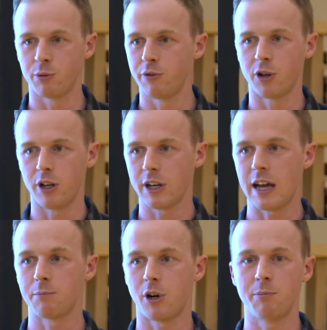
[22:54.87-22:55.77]
So we've got,
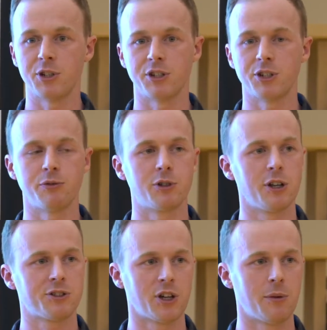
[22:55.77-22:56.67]
like at our business, we've
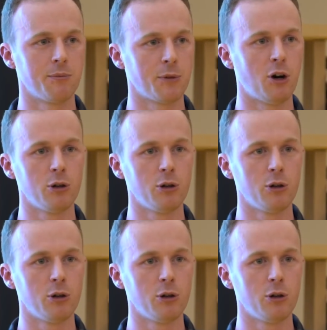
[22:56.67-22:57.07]
got some